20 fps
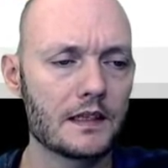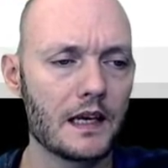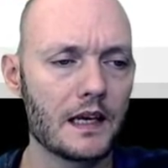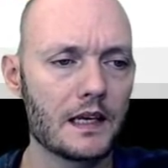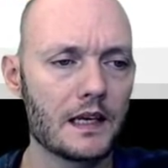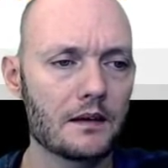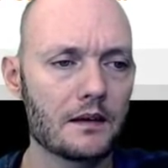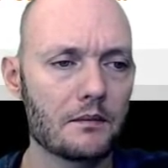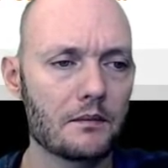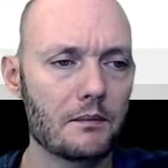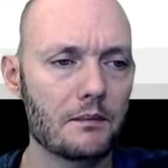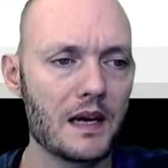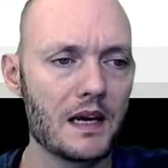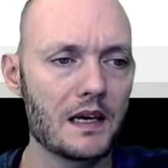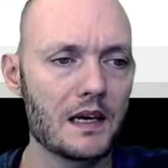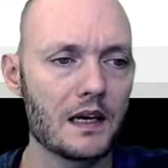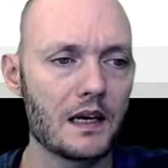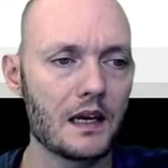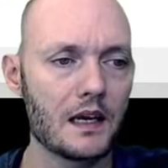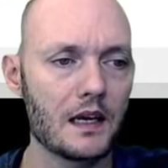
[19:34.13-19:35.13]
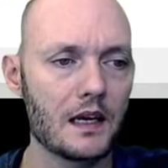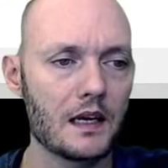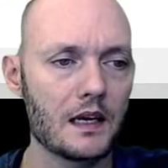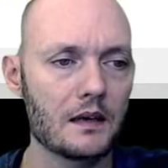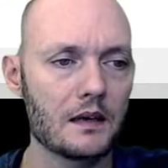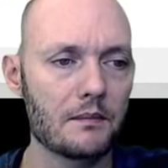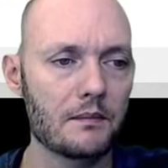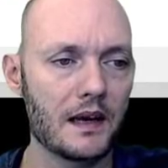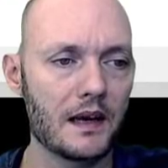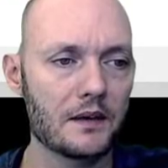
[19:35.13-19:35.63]
make a
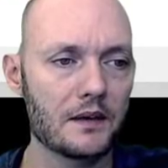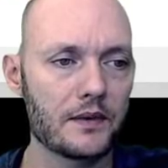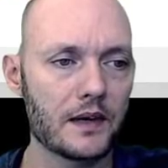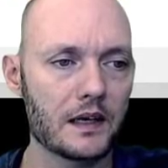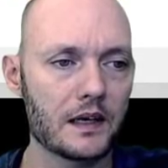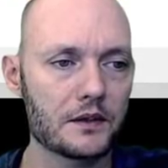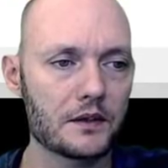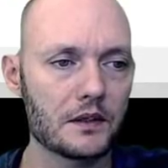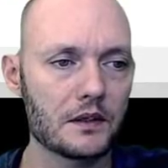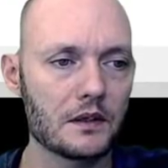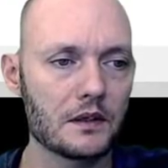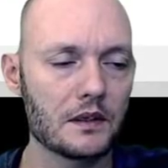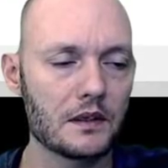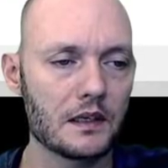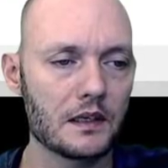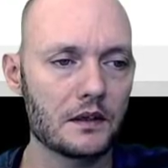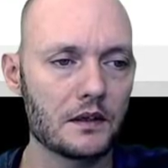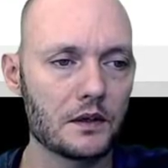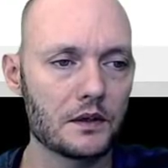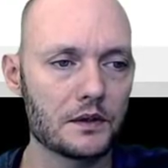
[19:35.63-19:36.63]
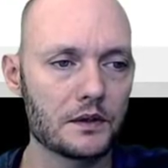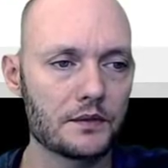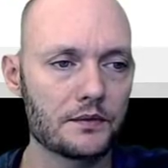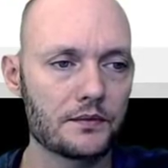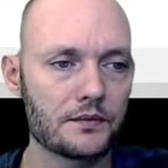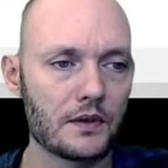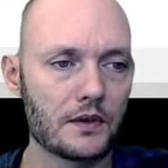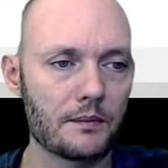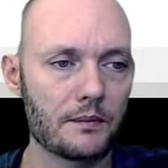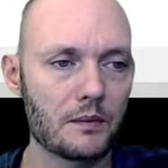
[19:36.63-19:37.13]
vector that goes
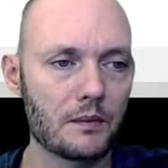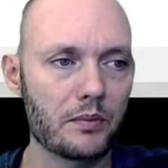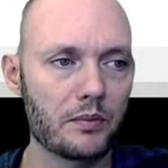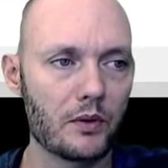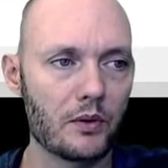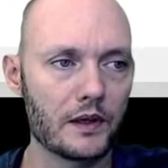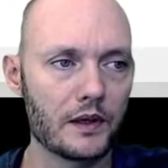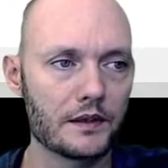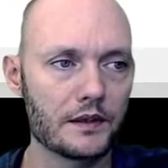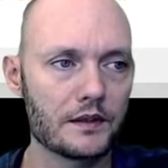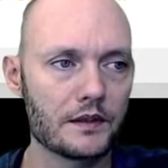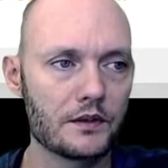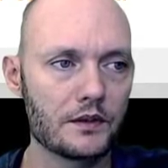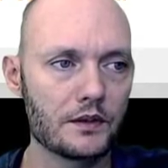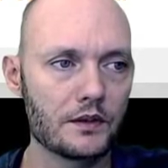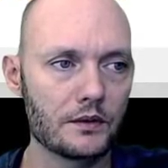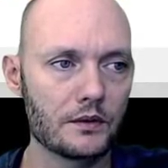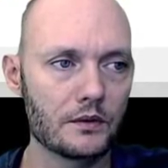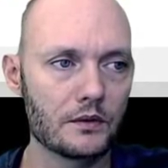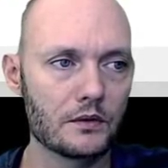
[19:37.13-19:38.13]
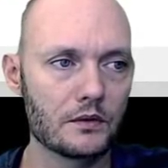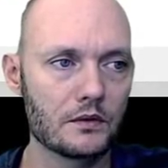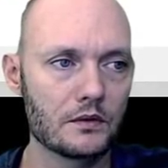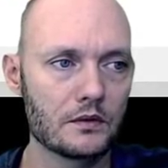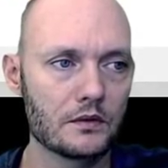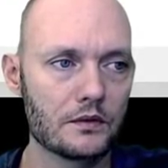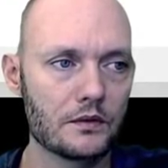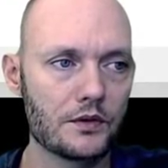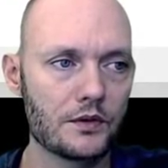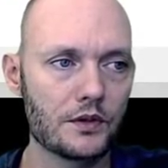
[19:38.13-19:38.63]
from the point to
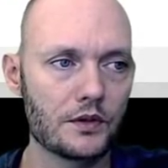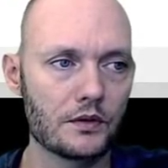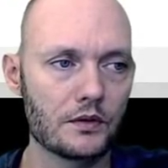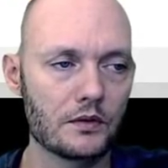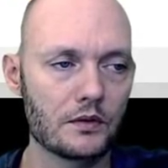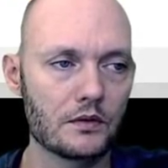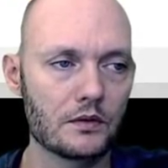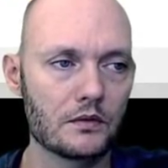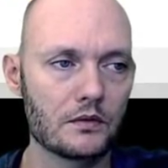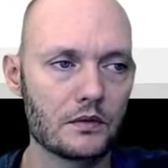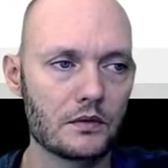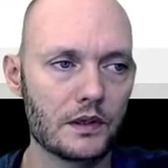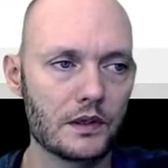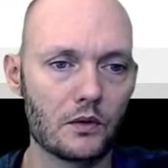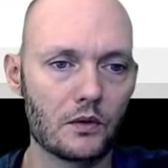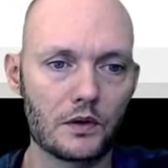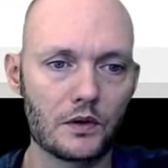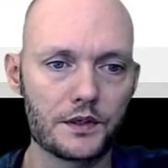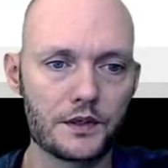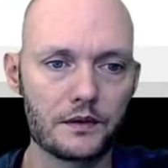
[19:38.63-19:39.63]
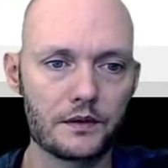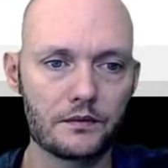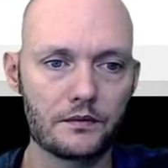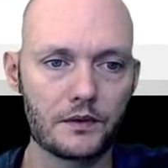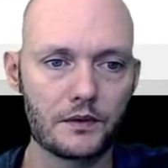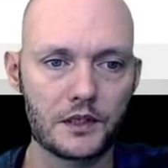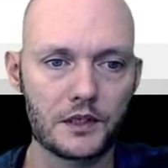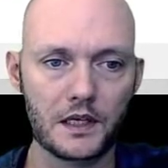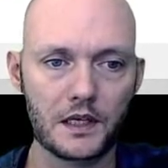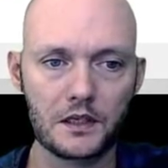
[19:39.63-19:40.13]
the origin, which
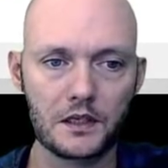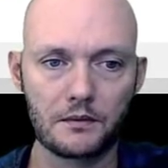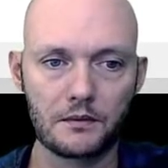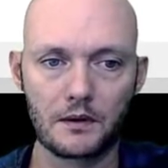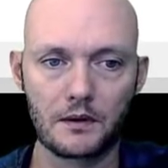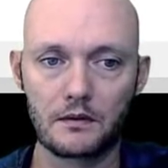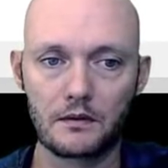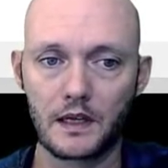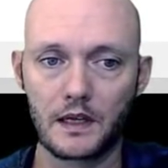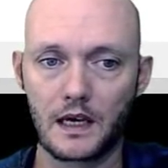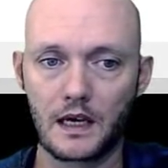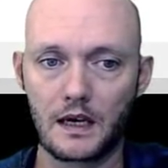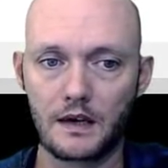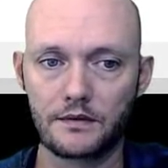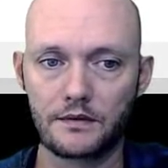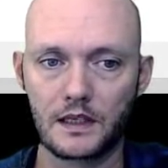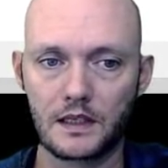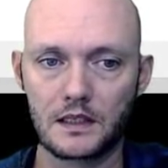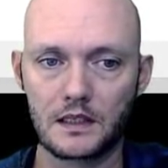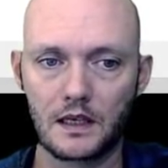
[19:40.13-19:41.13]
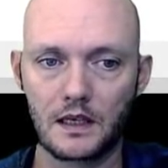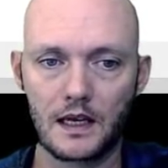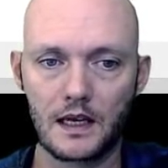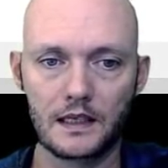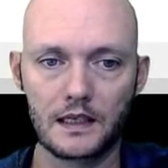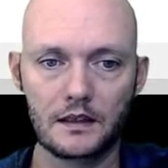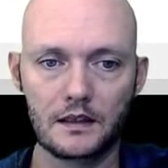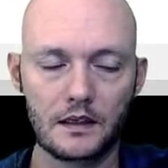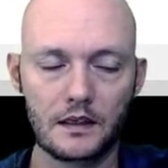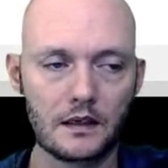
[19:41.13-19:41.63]
actually we already have. That's light
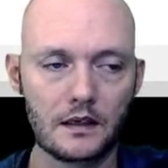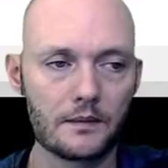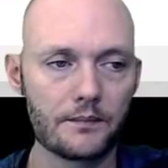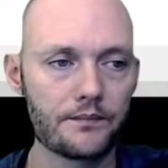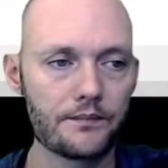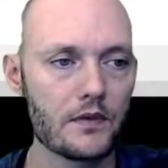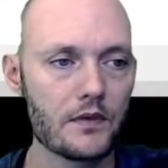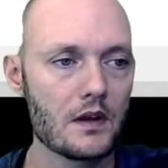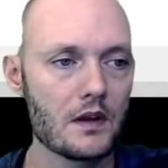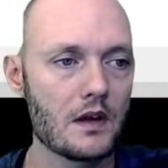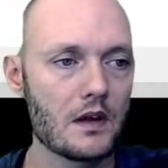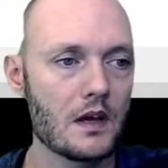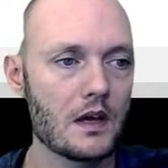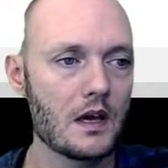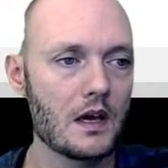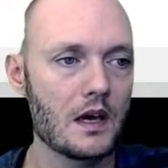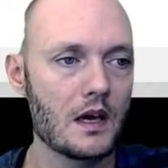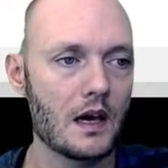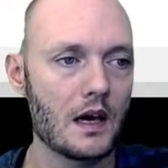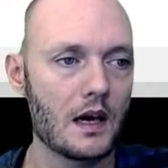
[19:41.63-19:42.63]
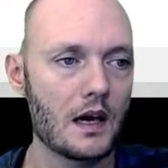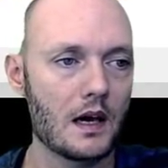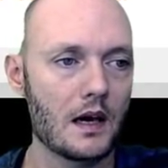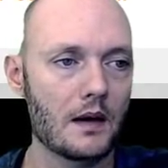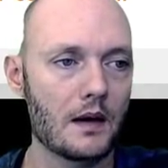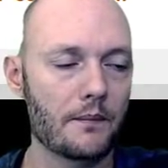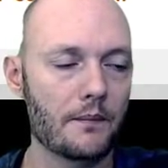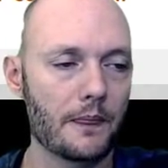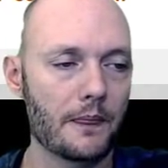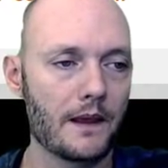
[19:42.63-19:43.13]
there.
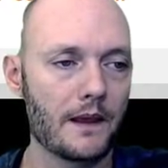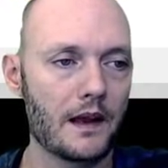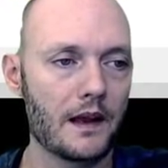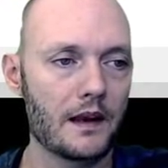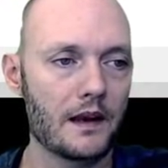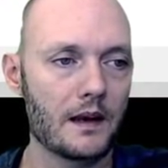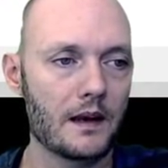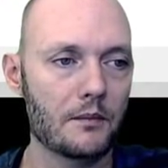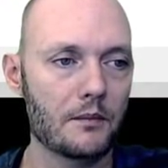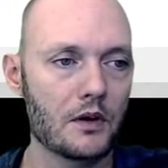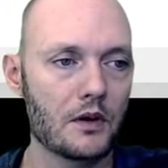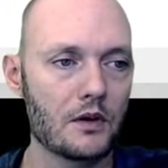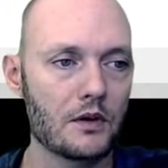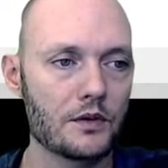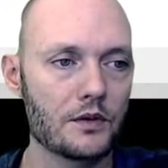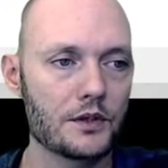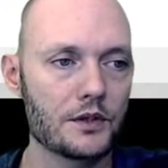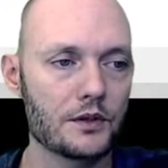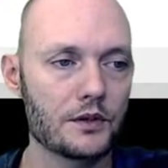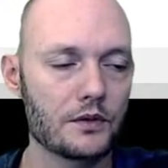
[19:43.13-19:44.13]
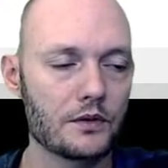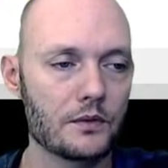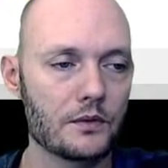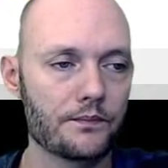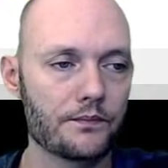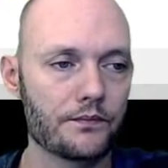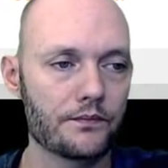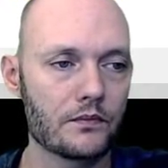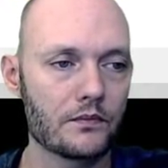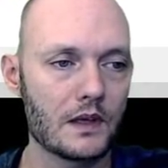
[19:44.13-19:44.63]
And then I'm going to,
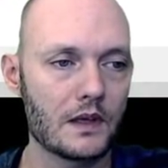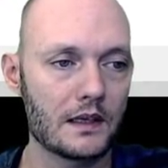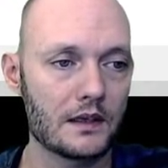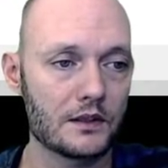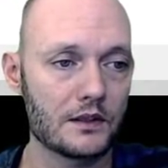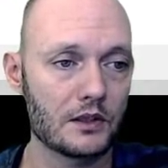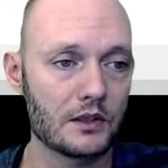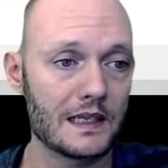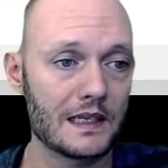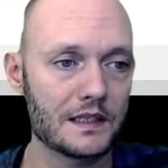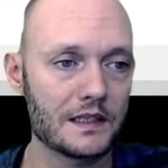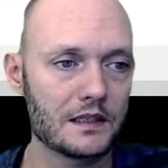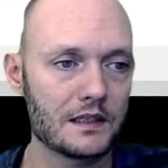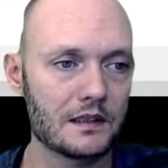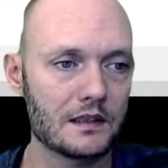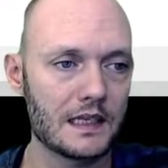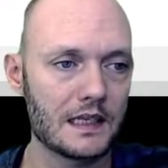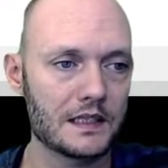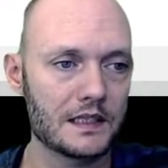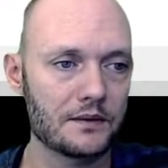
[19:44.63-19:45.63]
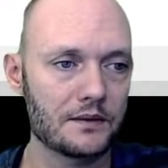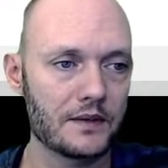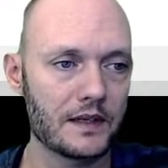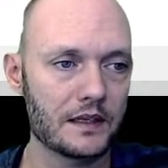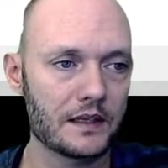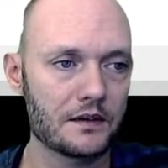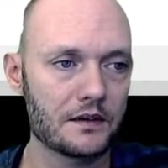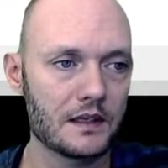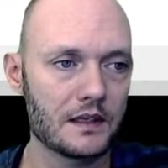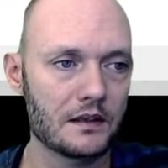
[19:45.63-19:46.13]
and so that's a
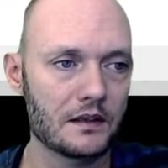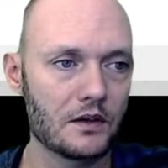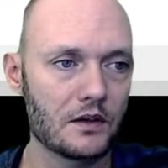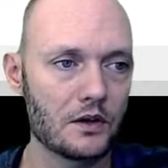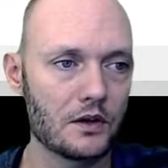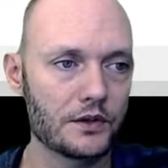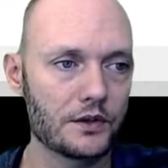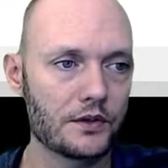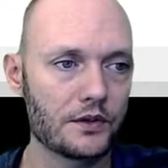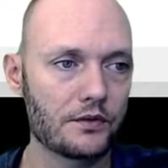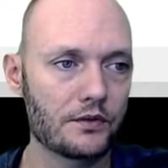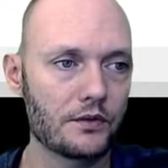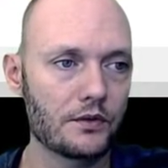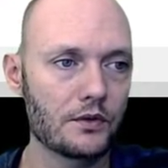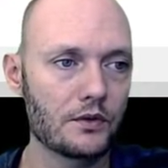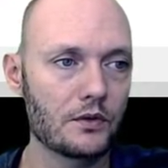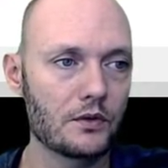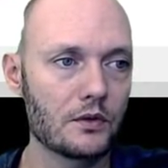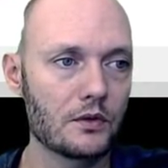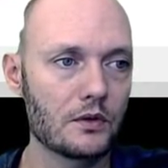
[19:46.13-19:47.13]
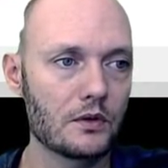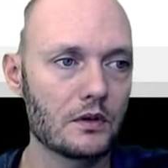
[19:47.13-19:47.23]
vector that goes through